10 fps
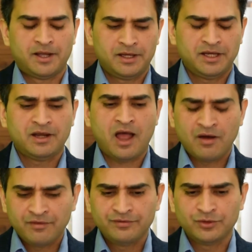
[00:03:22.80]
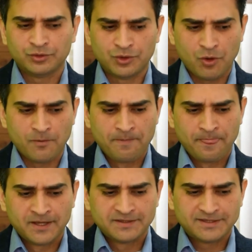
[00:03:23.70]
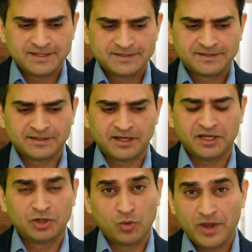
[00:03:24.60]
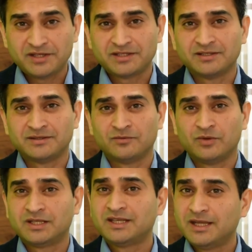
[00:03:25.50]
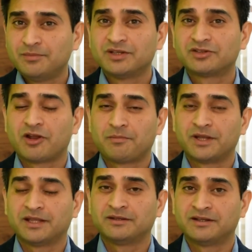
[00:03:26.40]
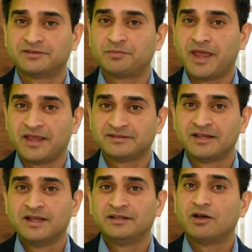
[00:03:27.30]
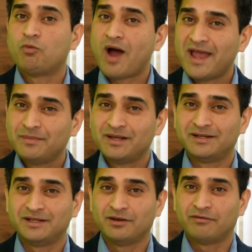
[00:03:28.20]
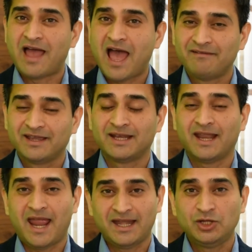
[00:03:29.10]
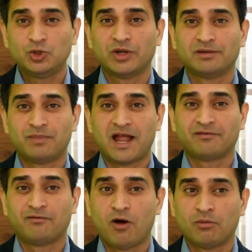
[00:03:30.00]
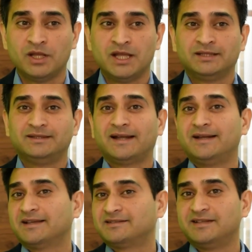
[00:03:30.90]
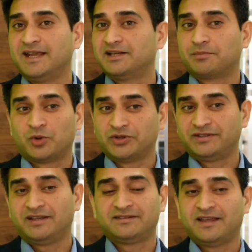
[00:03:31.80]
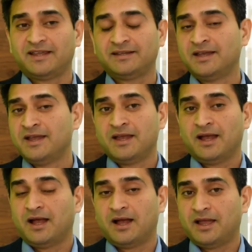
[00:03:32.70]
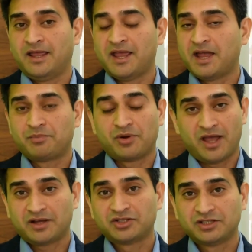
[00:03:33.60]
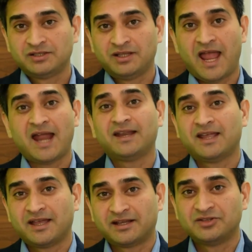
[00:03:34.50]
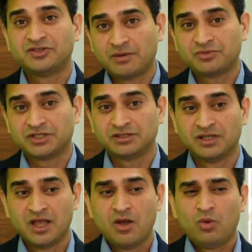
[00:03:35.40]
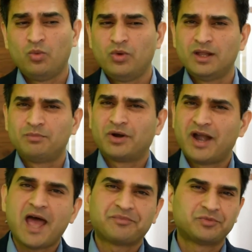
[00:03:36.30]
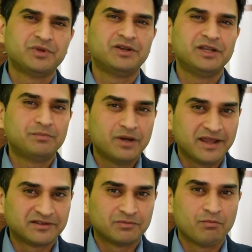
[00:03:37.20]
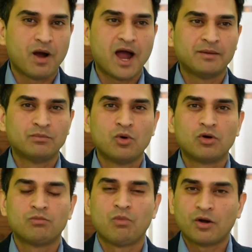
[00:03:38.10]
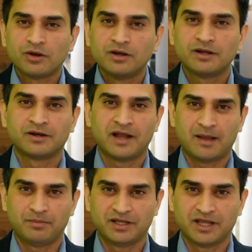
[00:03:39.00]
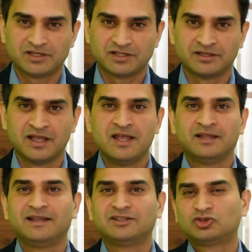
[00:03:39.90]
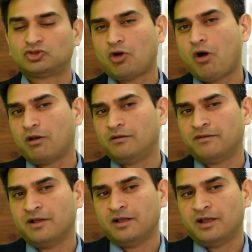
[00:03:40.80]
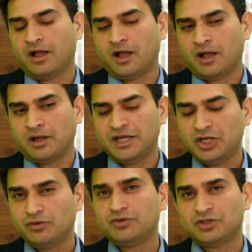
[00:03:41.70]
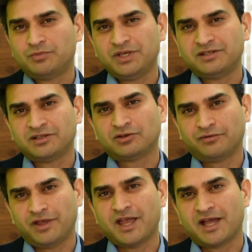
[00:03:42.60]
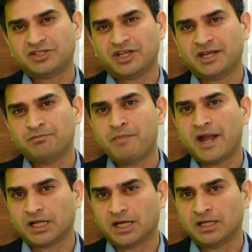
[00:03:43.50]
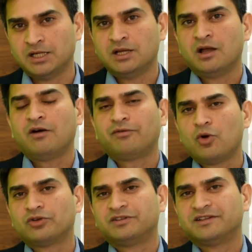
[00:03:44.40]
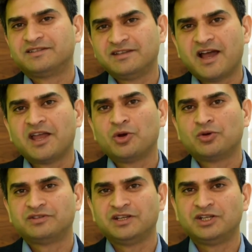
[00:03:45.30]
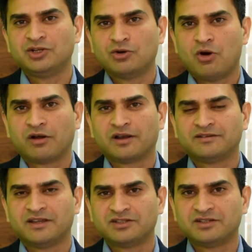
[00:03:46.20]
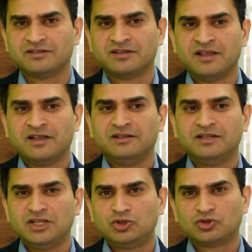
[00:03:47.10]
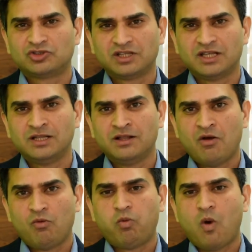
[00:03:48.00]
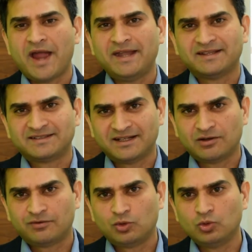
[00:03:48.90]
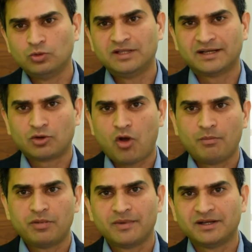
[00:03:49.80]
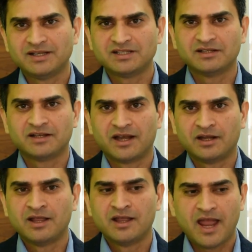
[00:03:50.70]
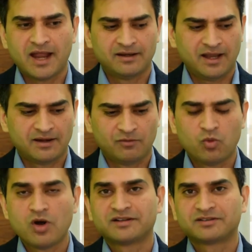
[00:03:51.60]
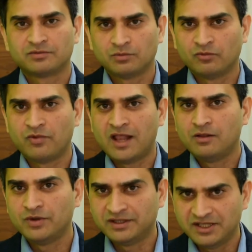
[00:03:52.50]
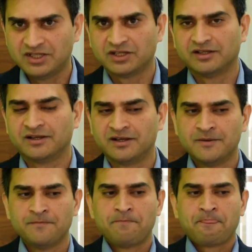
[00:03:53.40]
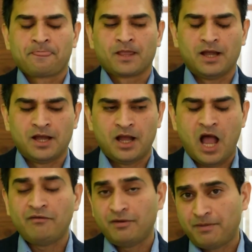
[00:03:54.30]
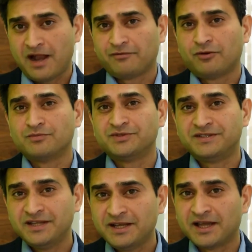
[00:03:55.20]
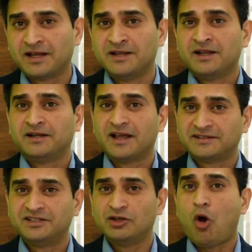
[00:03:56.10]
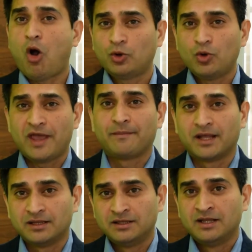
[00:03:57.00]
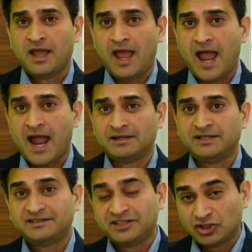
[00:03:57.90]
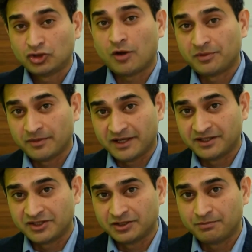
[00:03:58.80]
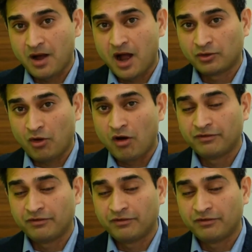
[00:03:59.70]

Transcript: In our view though, since innovation will keep disrupting the space, the viability of having an end-to-end platform that does data processing, AI production, and AI consumption will perhaps be replaced by more modular applications that solve individual pieces of AI chain better. Of course, the CIO, CTO organizations need to still find a set of tools that complement each other and works well with each other. Our platform, Zinia, does the AutoML and decision optimization part of